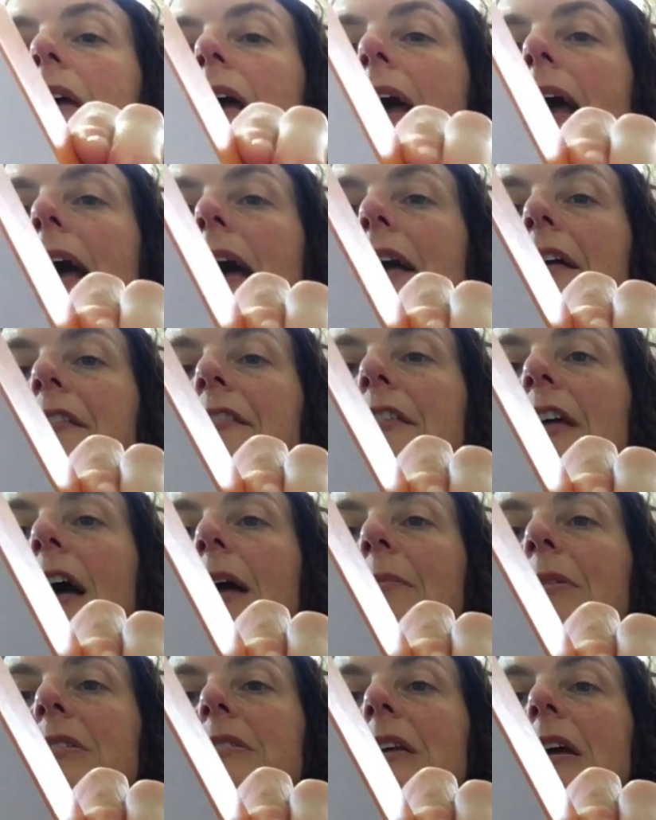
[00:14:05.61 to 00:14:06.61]
has
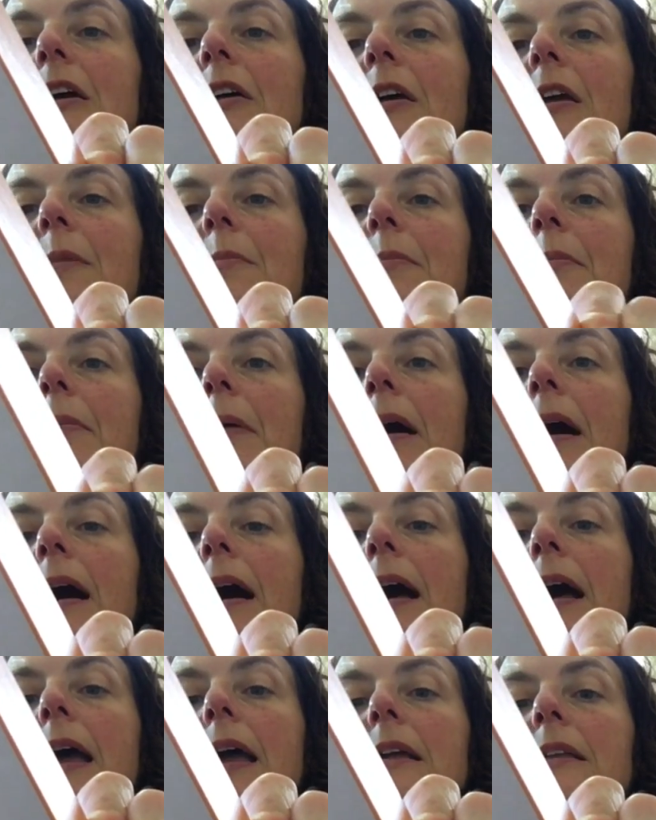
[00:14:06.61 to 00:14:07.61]
commentary
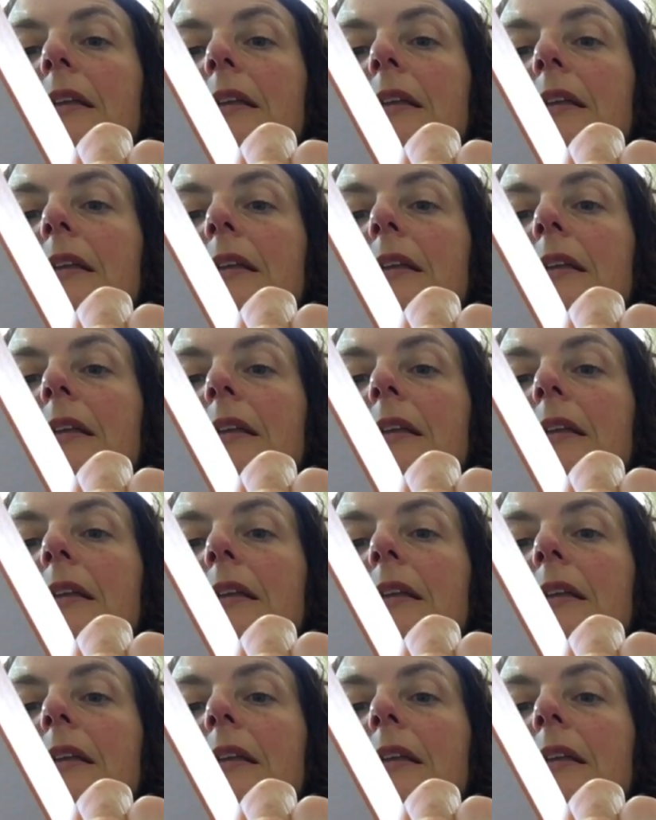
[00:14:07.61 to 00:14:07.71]
by